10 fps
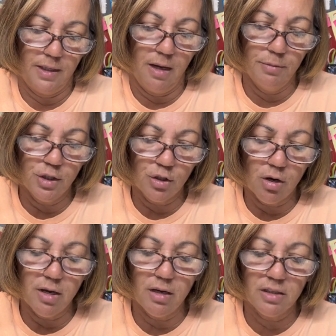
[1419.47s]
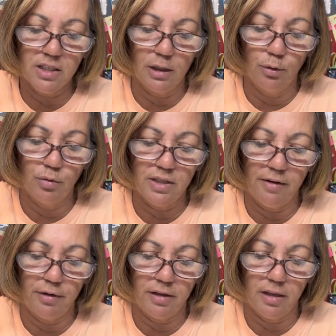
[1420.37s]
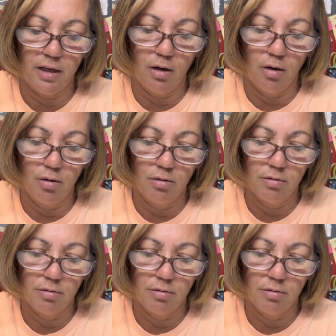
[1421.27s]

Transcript: I'm just trying not to lose everything, y'all.